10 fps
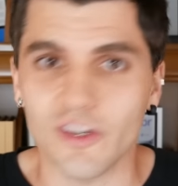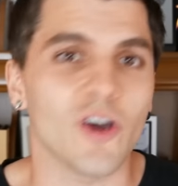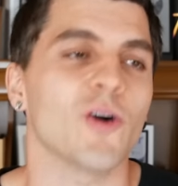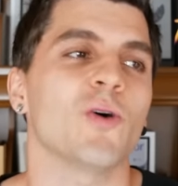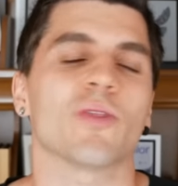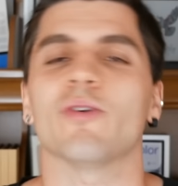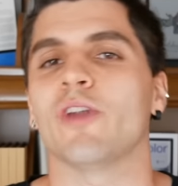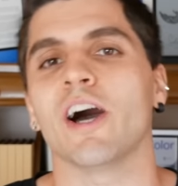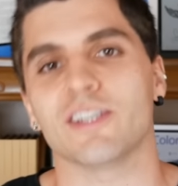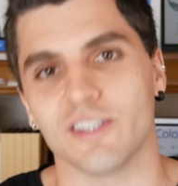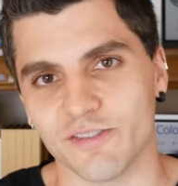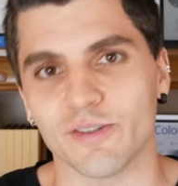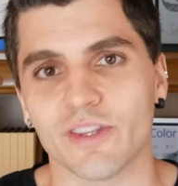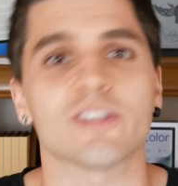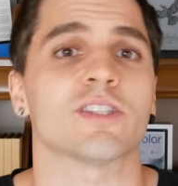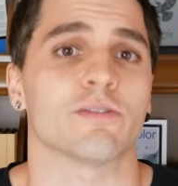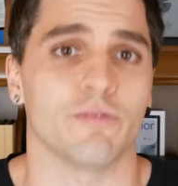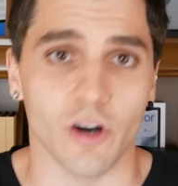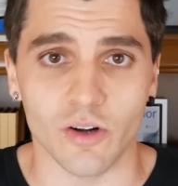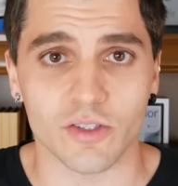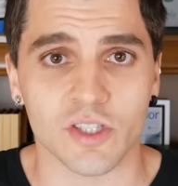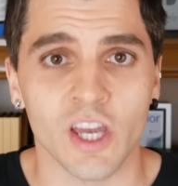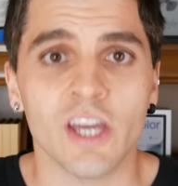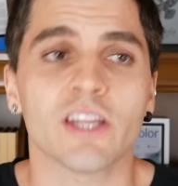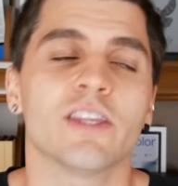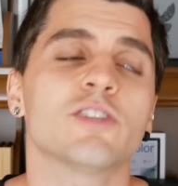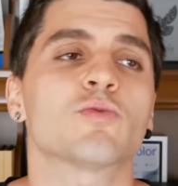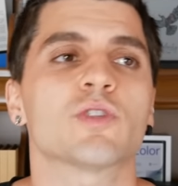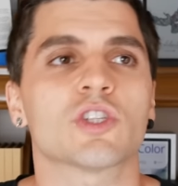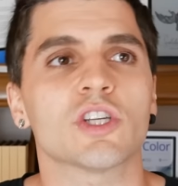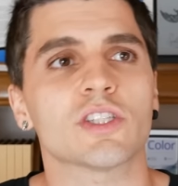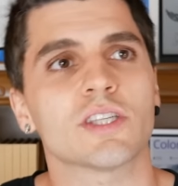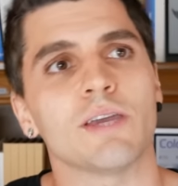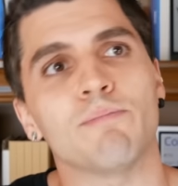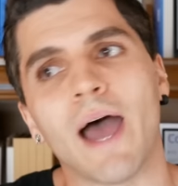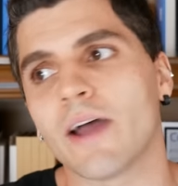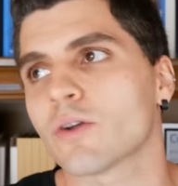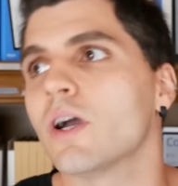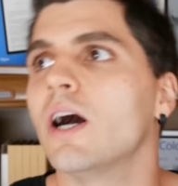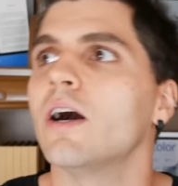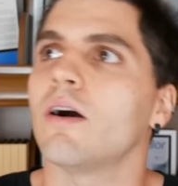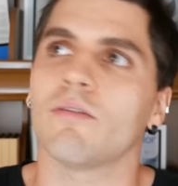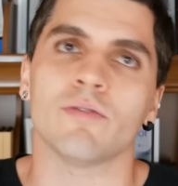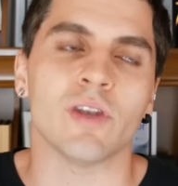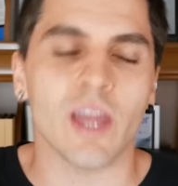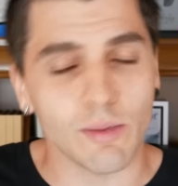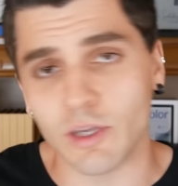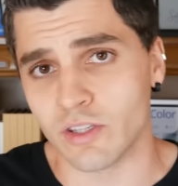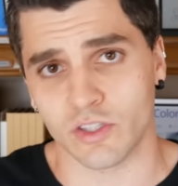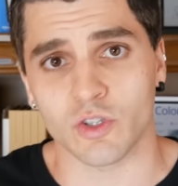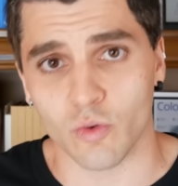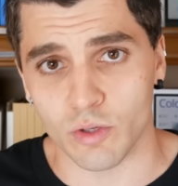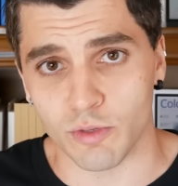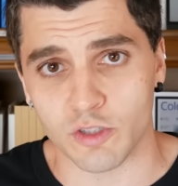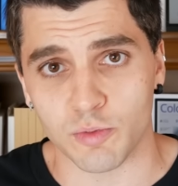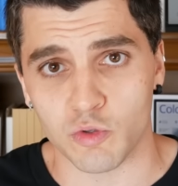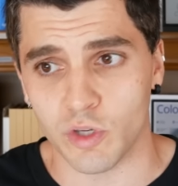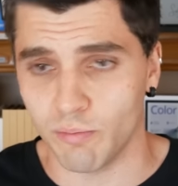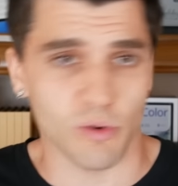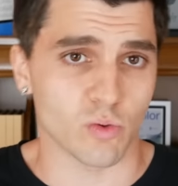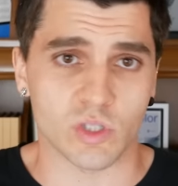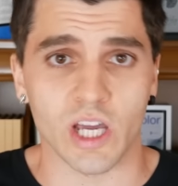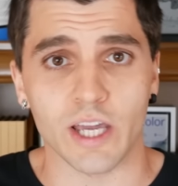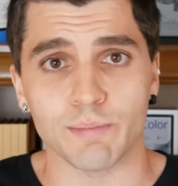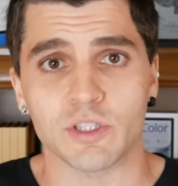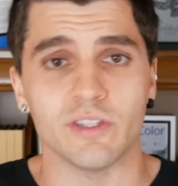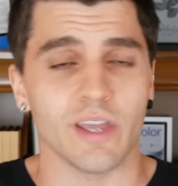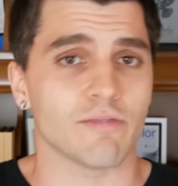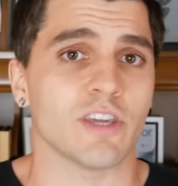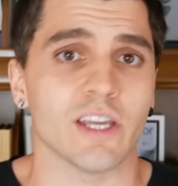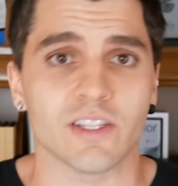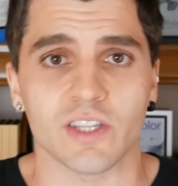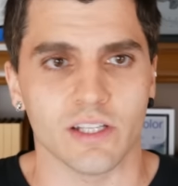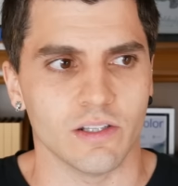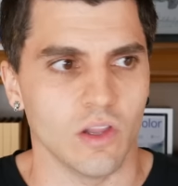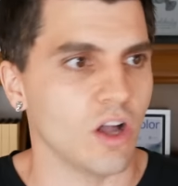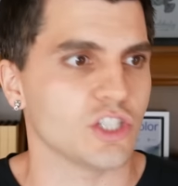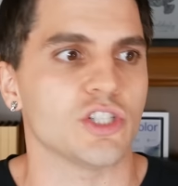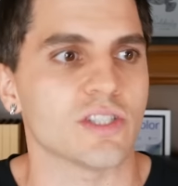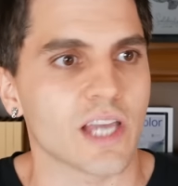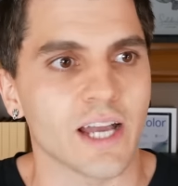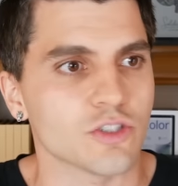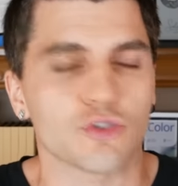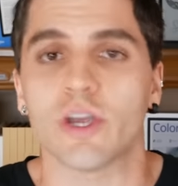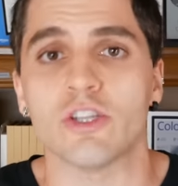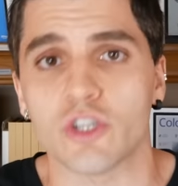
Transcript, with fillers: No, they're not different. This is false. This was just a matter of naming disagreements between prototypes, dev kits, and launches at trade